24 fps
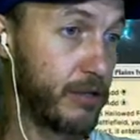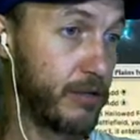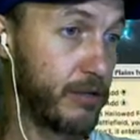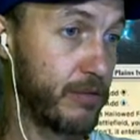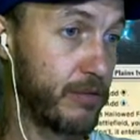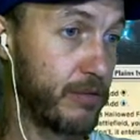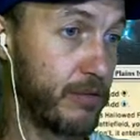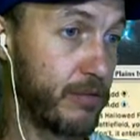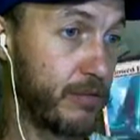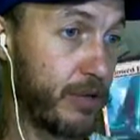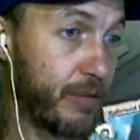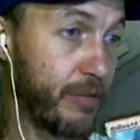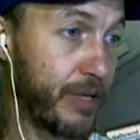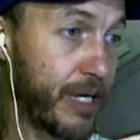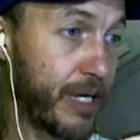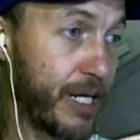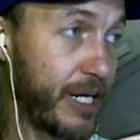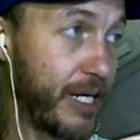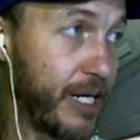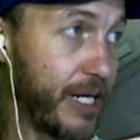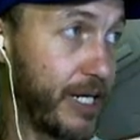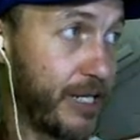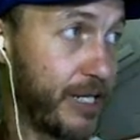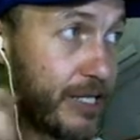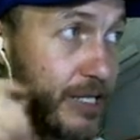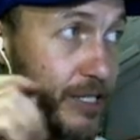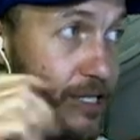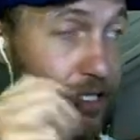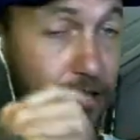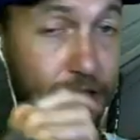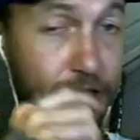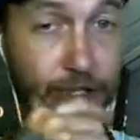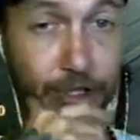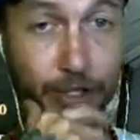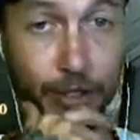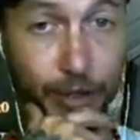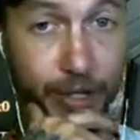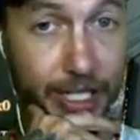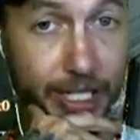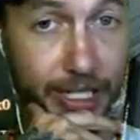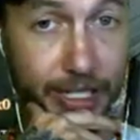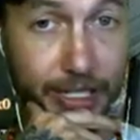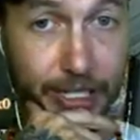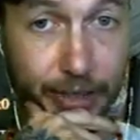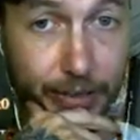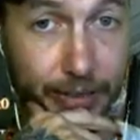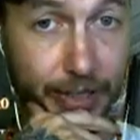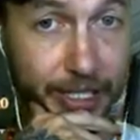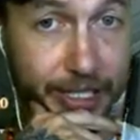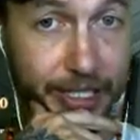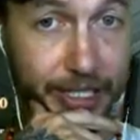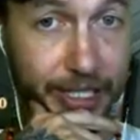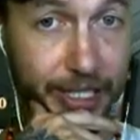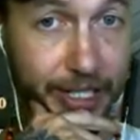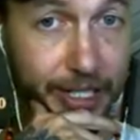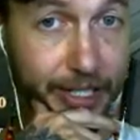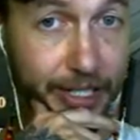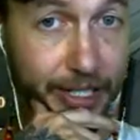My paint lands always come out together.